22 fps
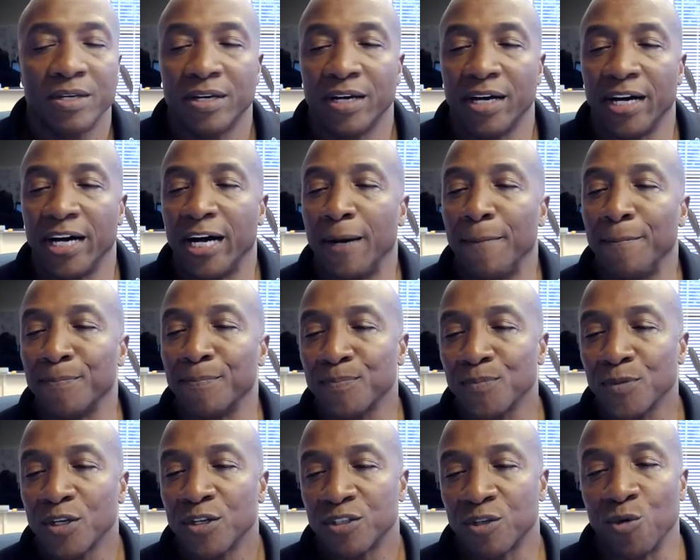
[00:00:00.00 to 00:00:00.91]

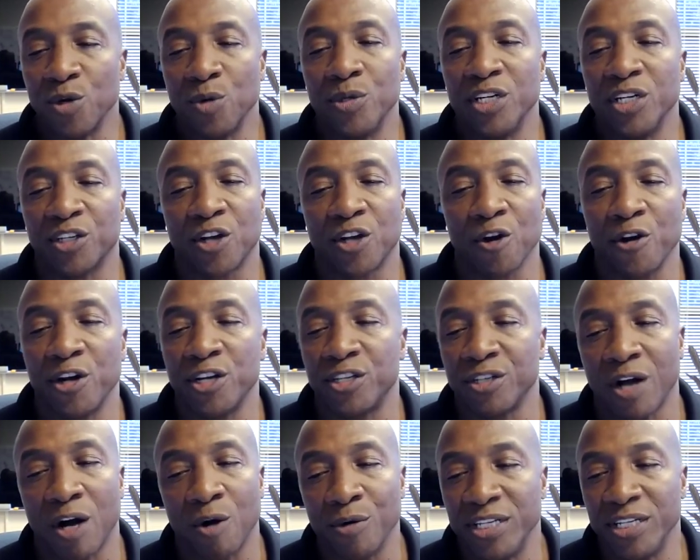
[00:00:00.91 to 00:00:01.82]
So we would encourage
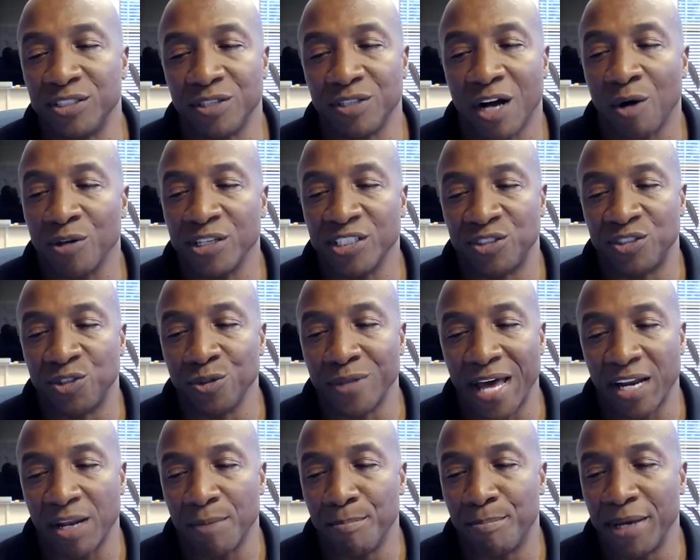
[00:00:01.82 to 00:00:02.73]
always do
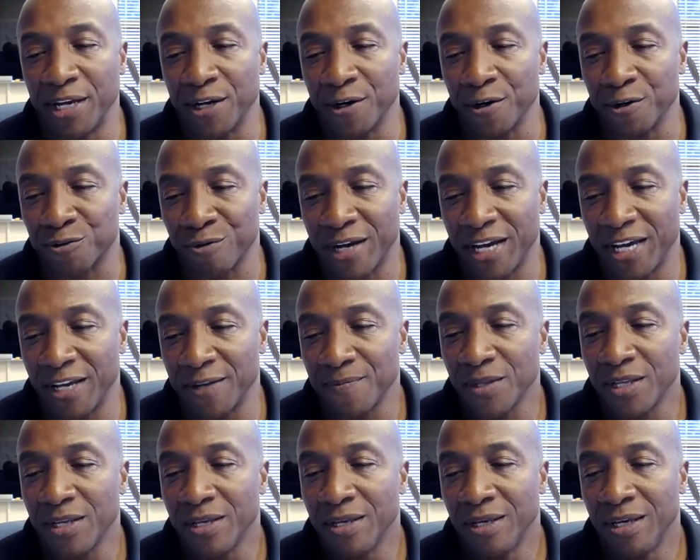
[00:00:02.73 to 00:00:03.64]
that in pairs, right?
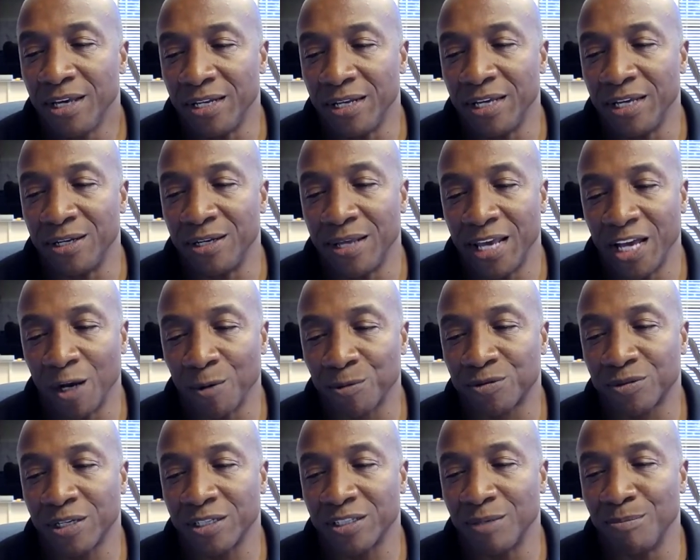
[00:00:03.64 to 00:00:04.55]
It
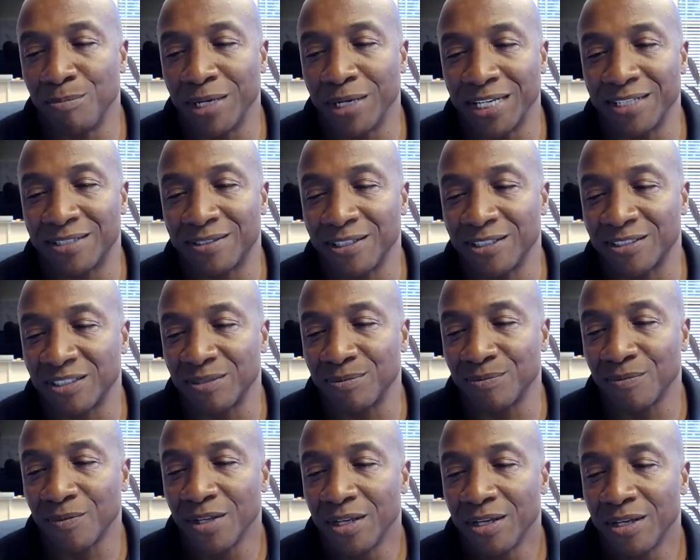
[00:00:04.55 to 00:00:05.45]
helps on the buddy
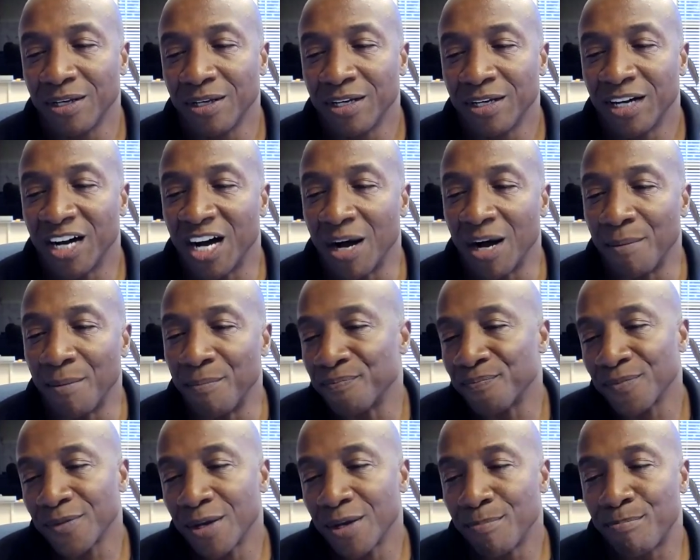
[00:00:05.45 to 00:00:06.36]
system.
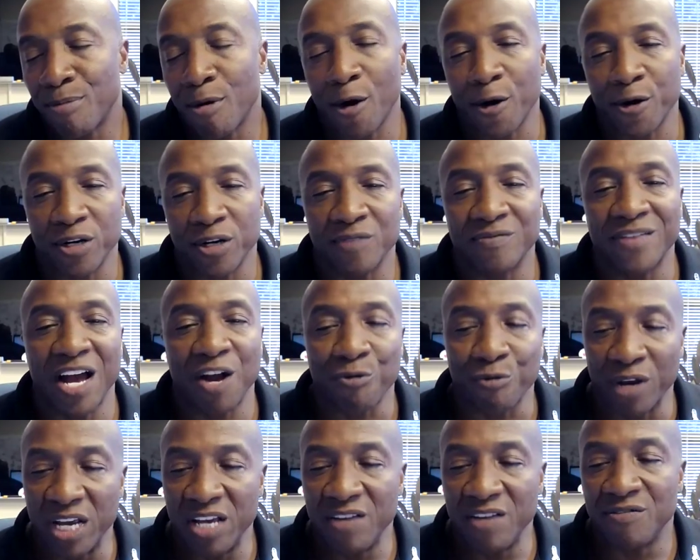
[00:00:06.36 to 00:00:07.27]
Part of that
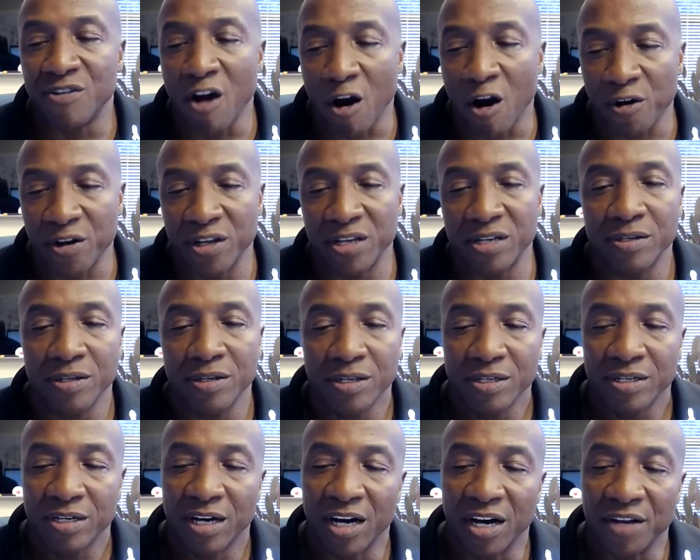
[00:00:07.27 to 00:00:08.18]
Rave Guardian,
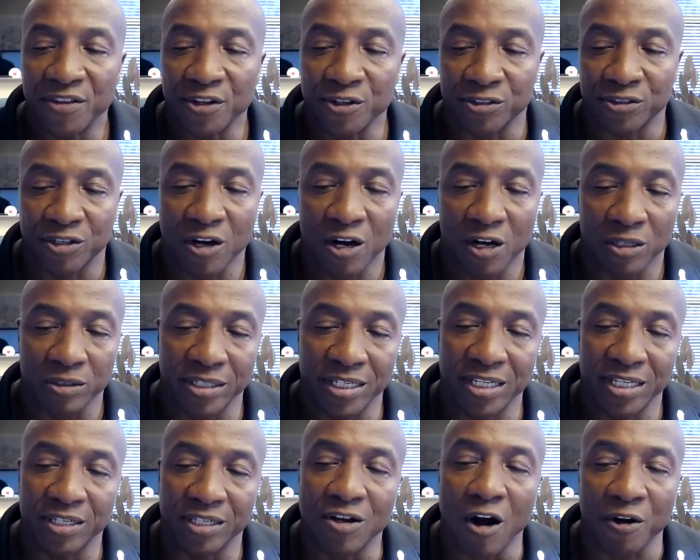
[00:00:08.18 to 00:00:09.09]
there's called
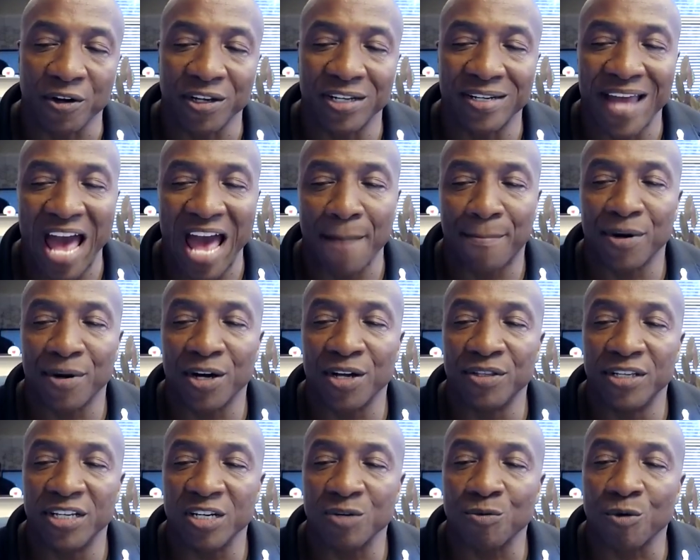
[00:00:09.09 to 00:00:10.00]
a Guardian app
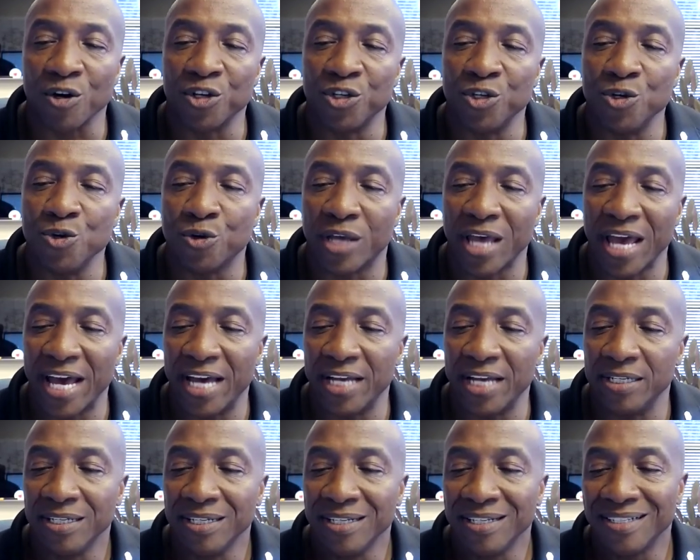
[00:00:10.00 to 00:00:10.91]
on there where you
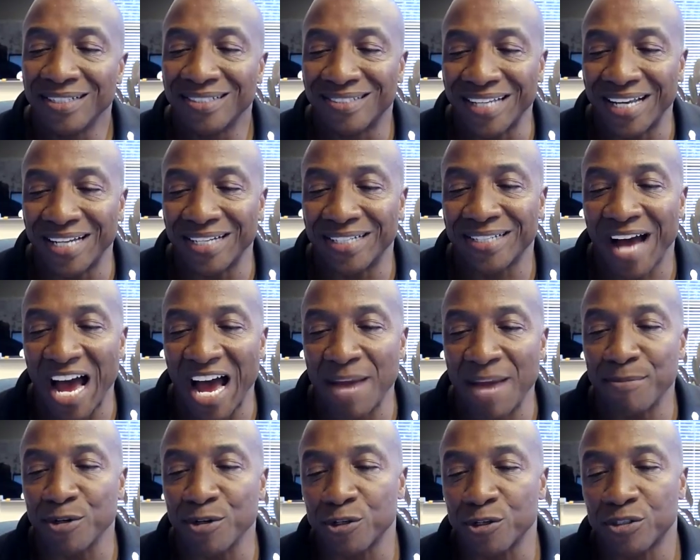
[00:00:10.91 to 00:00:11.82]
can set
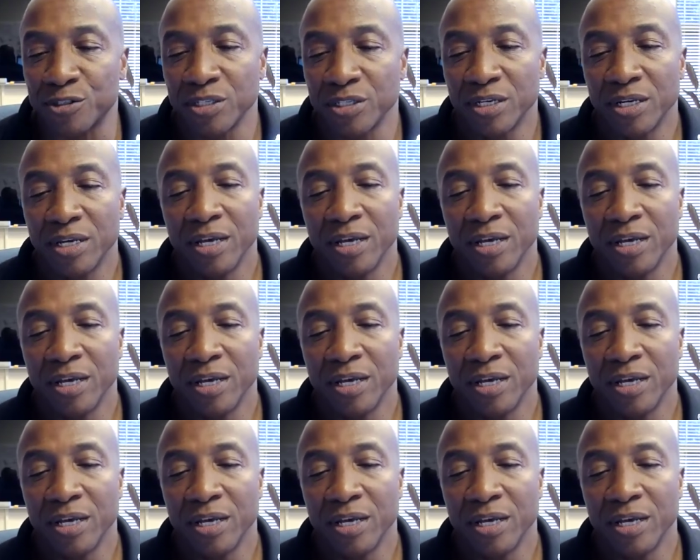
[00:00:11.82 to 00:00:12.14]
timers